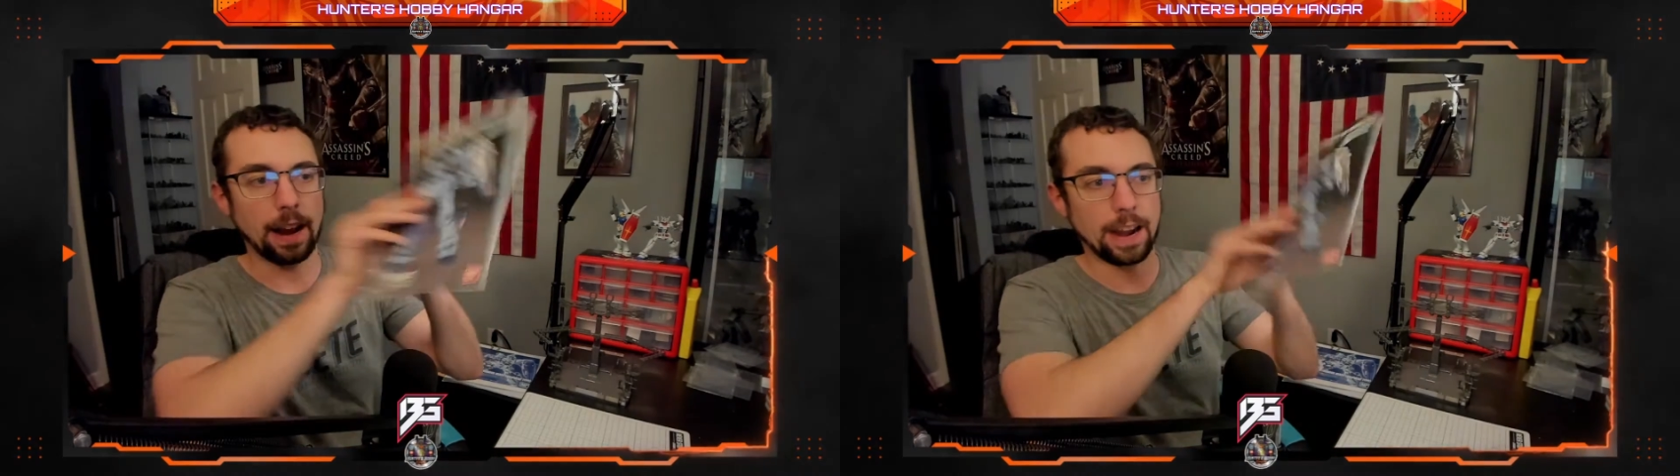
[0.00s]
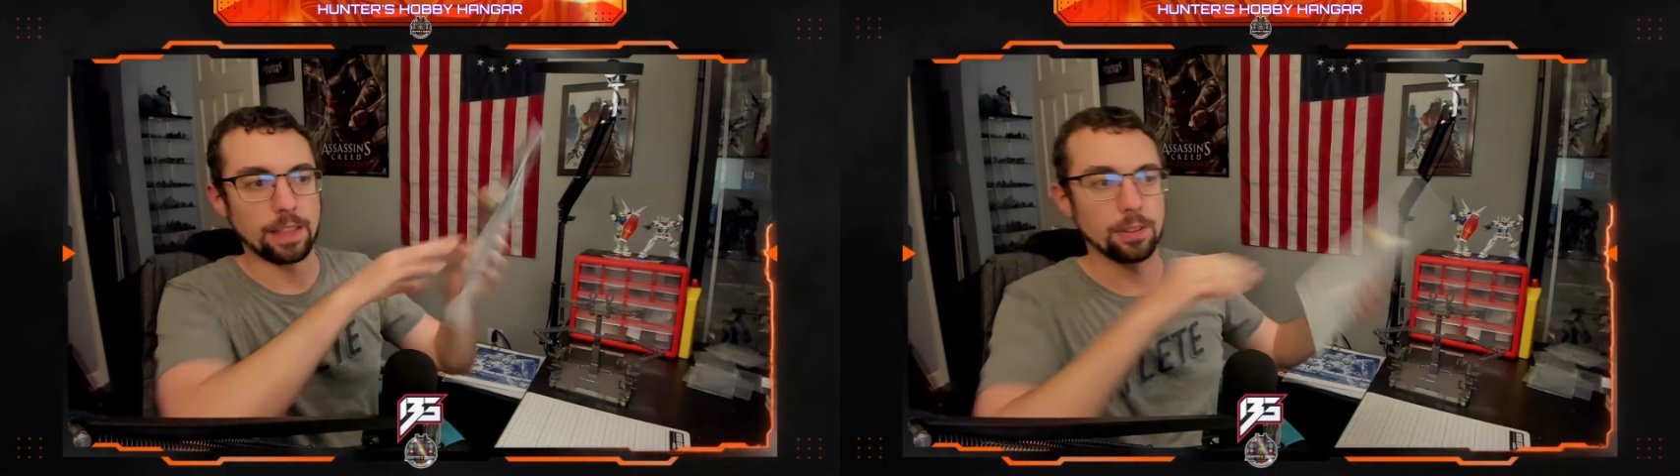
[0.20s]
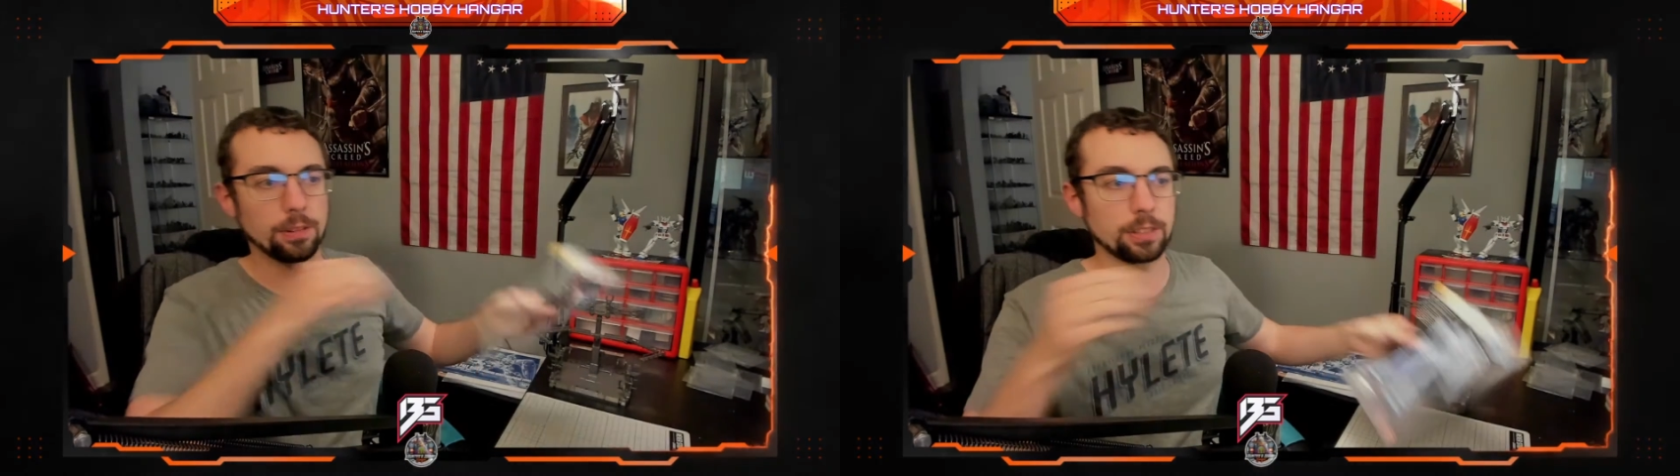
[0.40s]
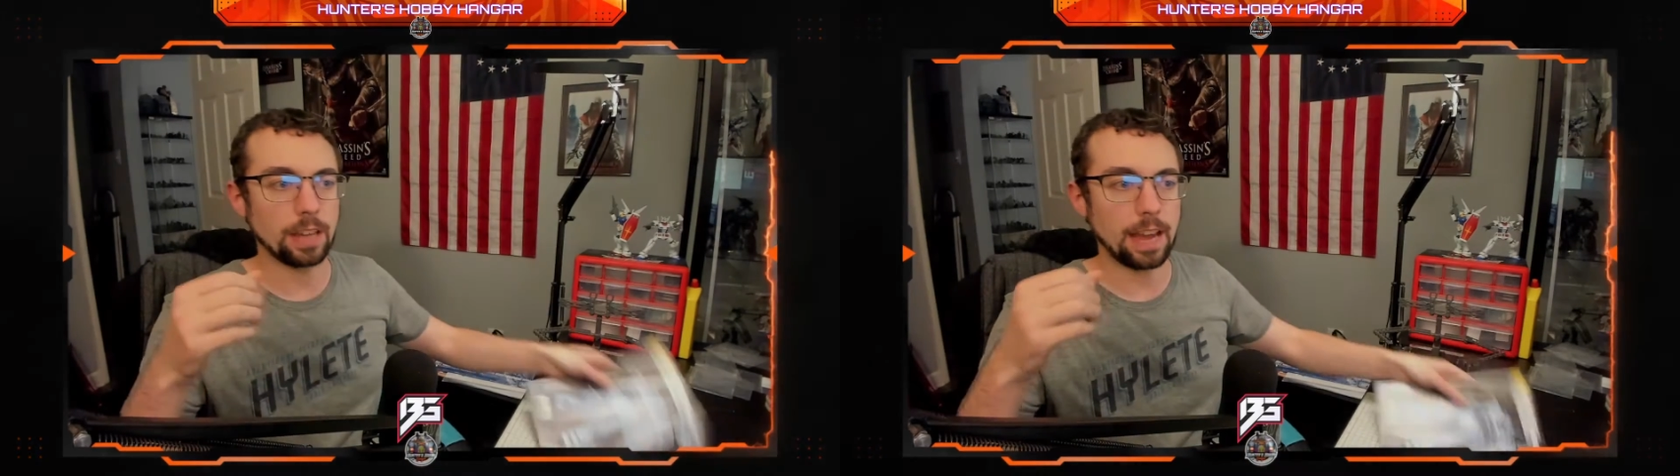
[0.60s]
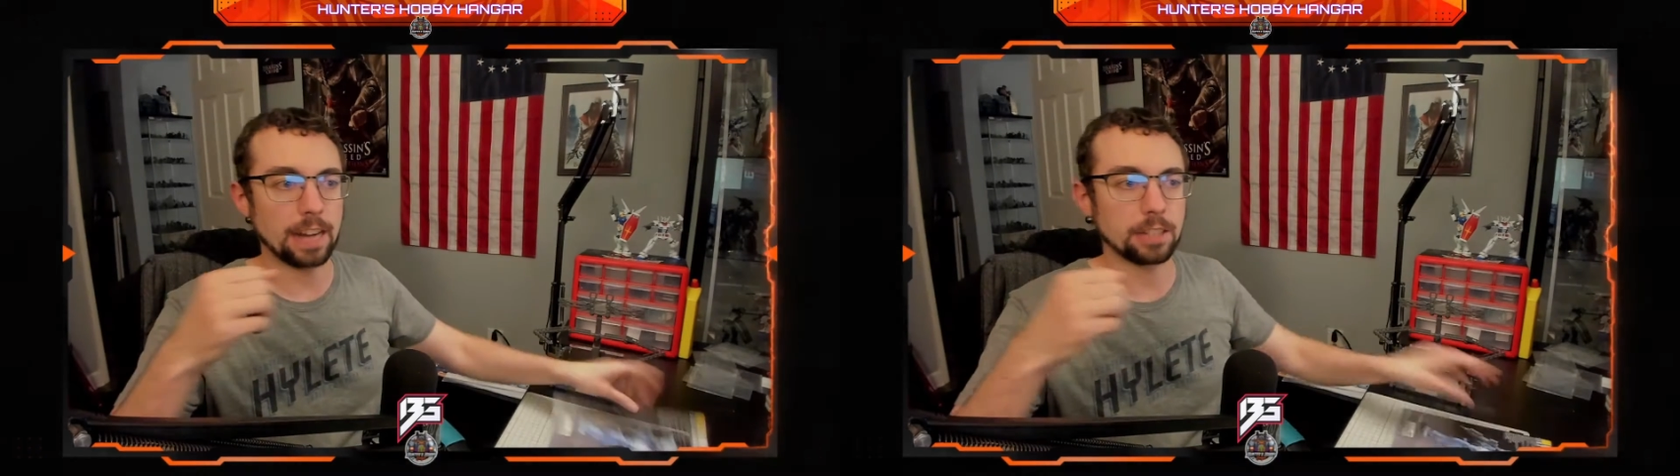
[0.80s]
And those
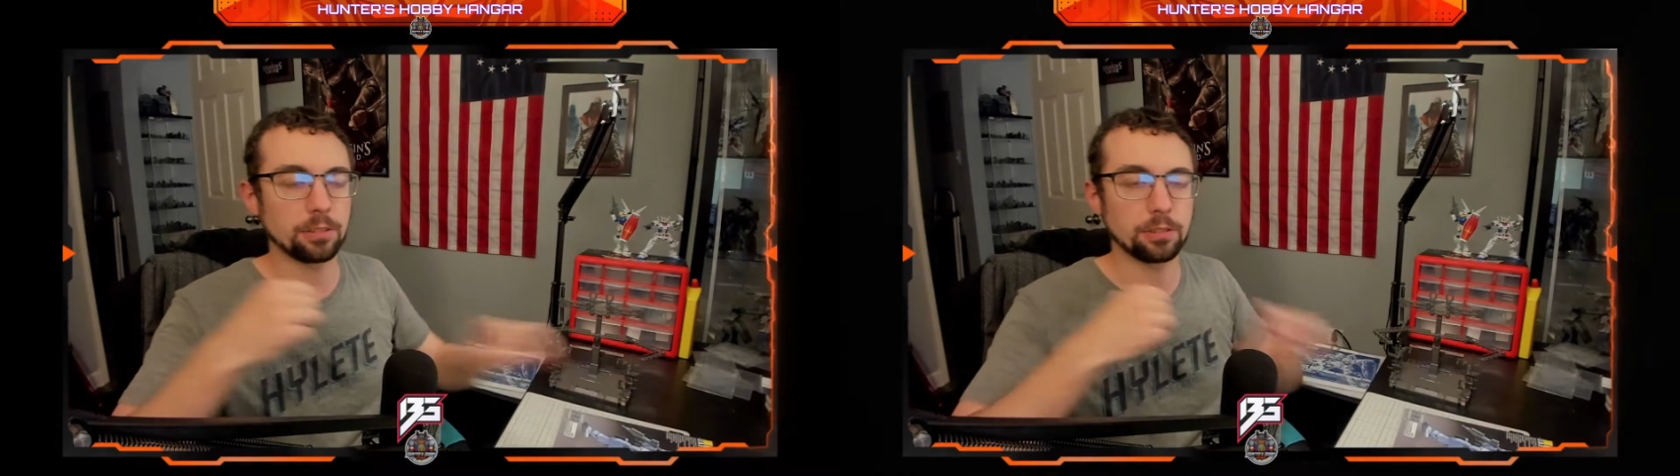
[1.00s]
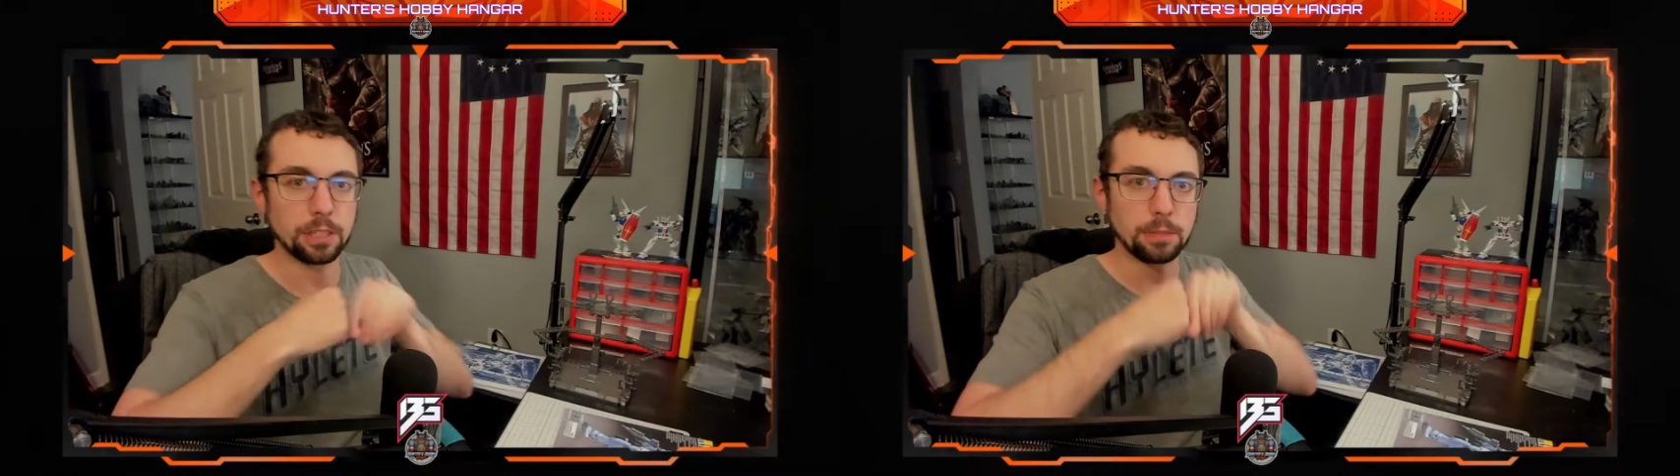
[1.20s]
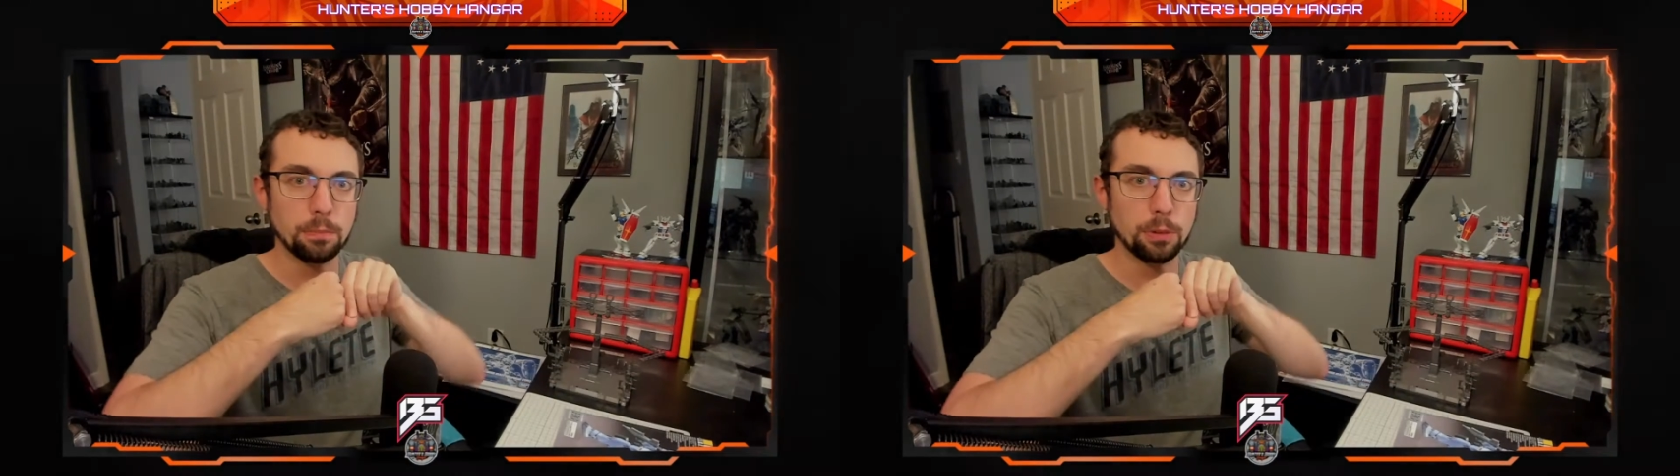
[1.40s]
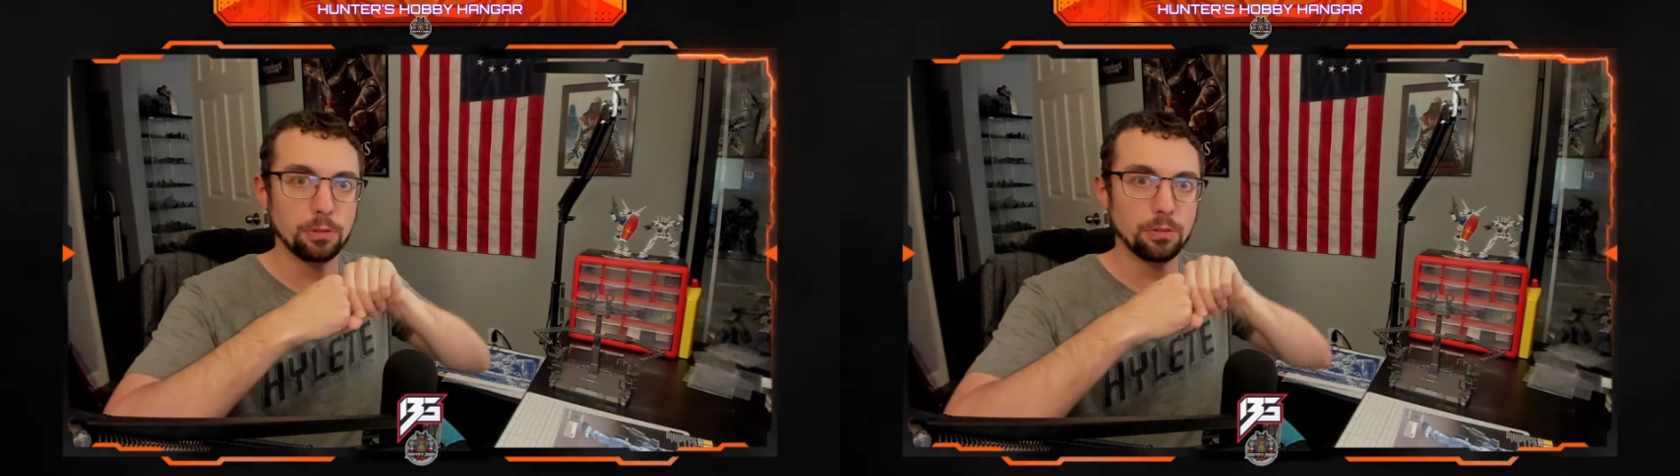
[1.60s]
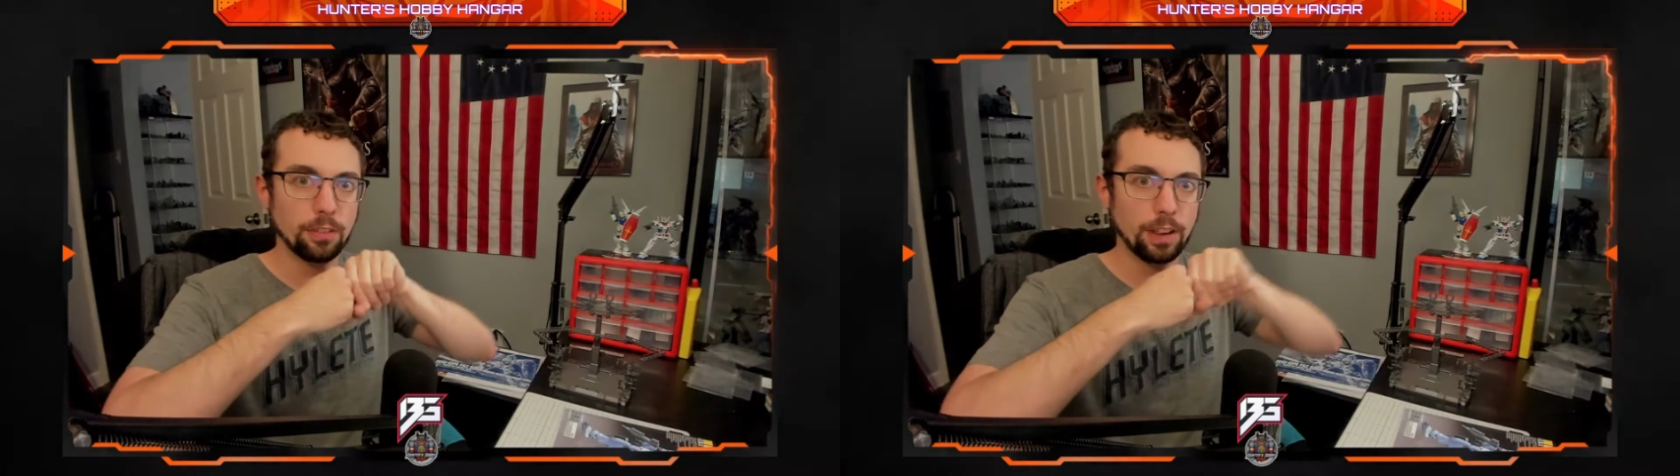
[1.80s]
actually
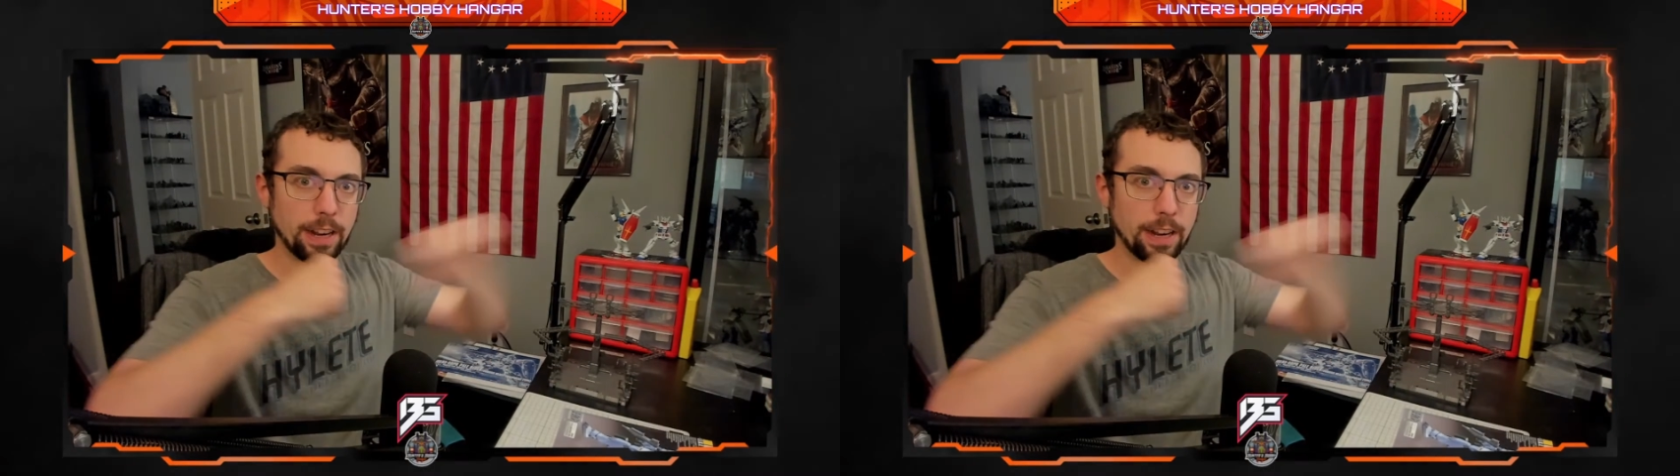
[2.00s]
move